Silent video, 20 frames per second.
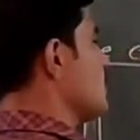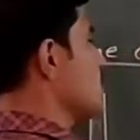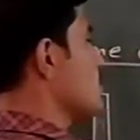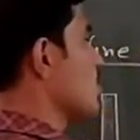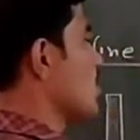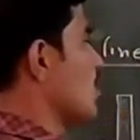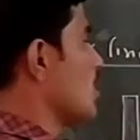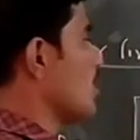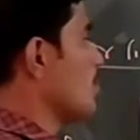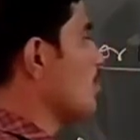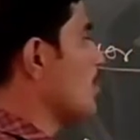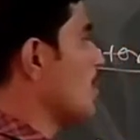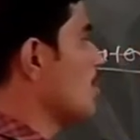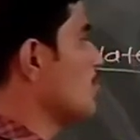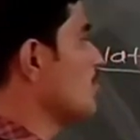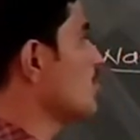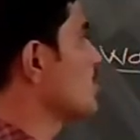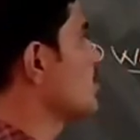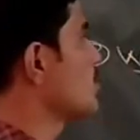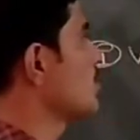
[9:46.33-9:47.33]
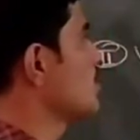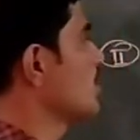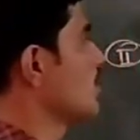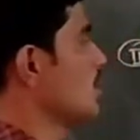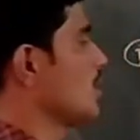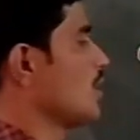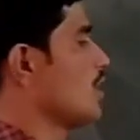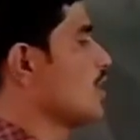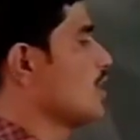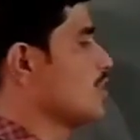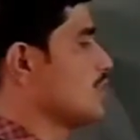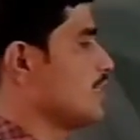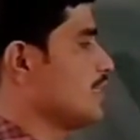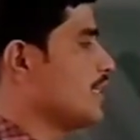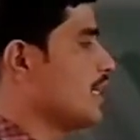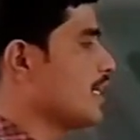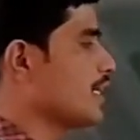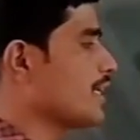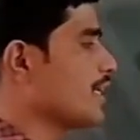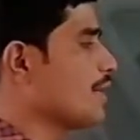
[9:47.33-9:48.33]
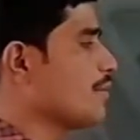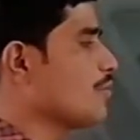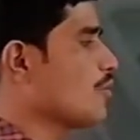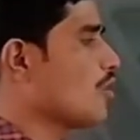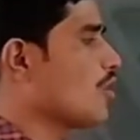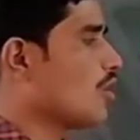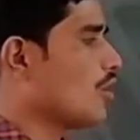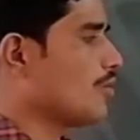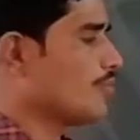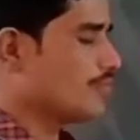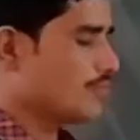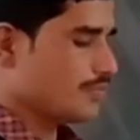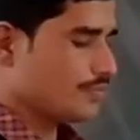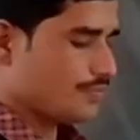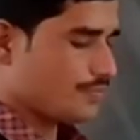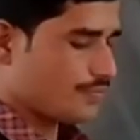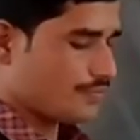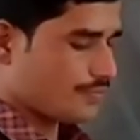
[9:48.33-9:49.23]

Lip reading: is all about the diagram of